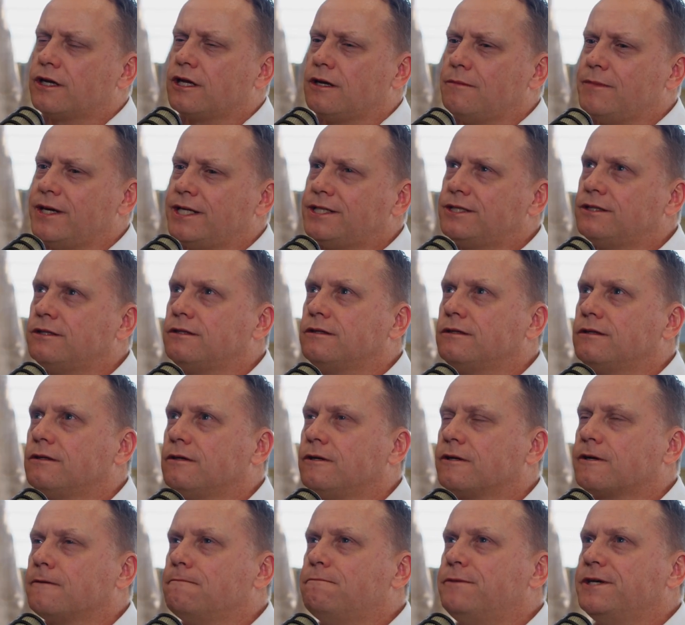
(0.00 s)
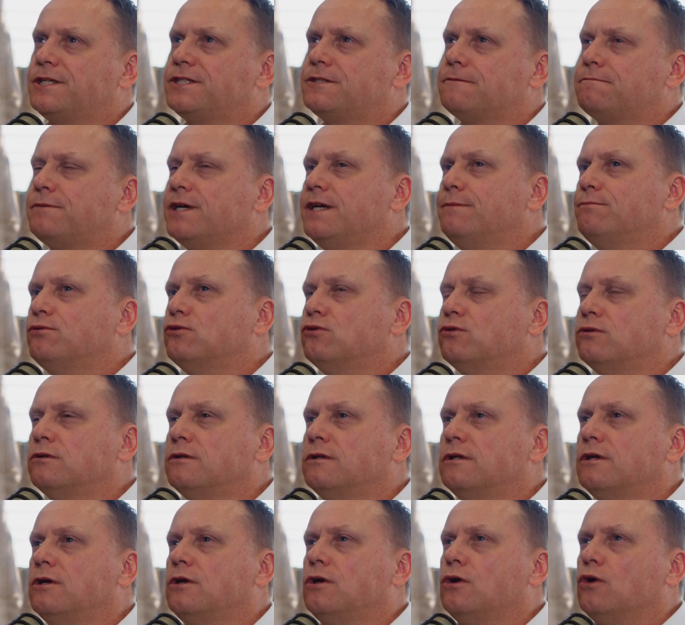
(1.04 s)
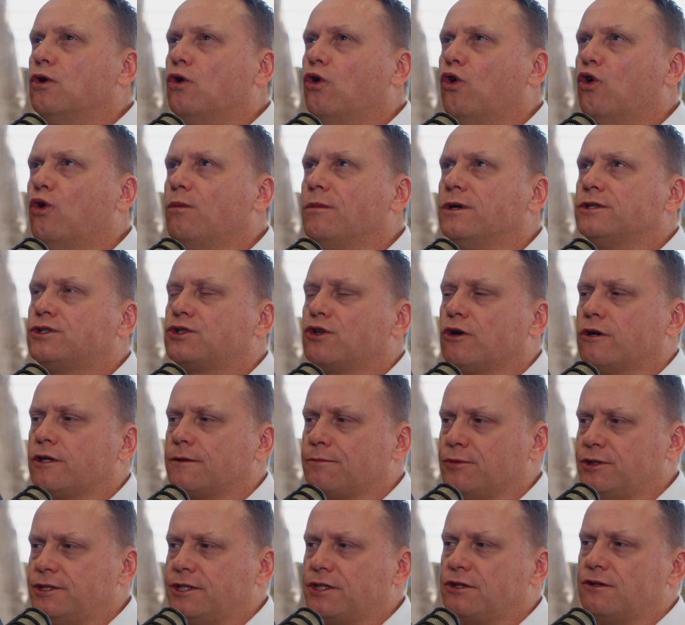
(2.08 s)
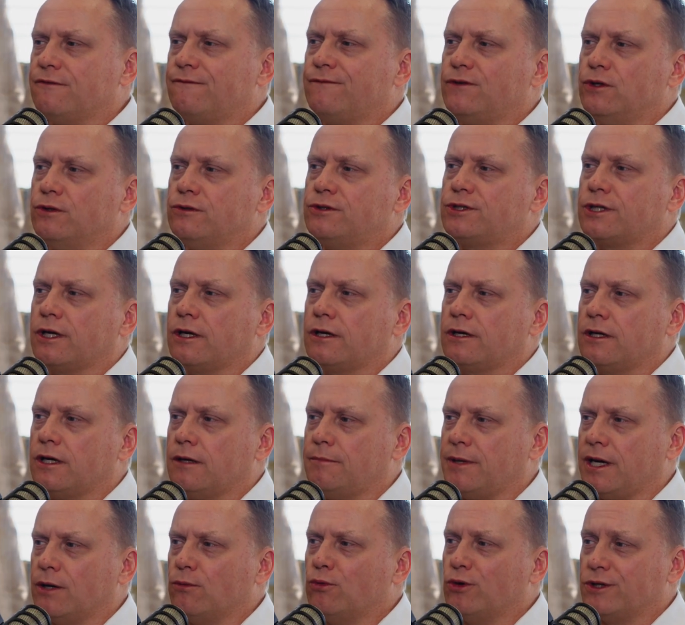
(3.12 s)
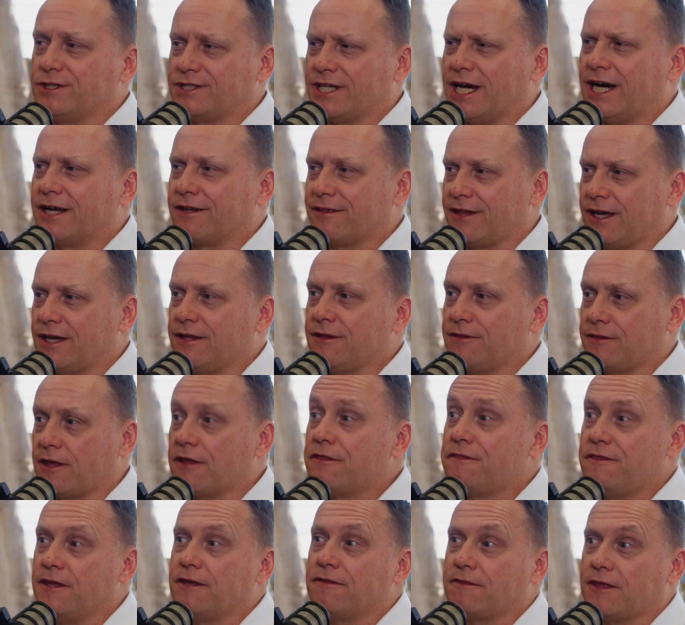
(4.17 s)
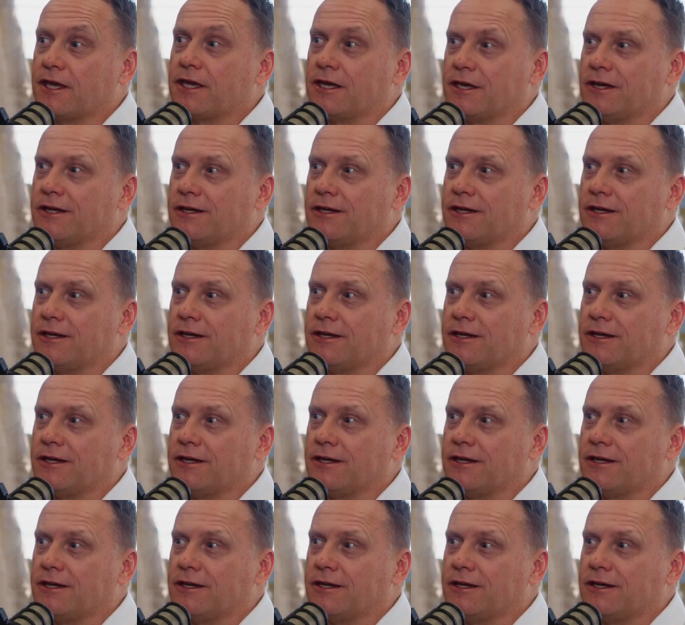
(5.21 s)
I can imagine I can picture people almost trying to predict the future about what data they think they're going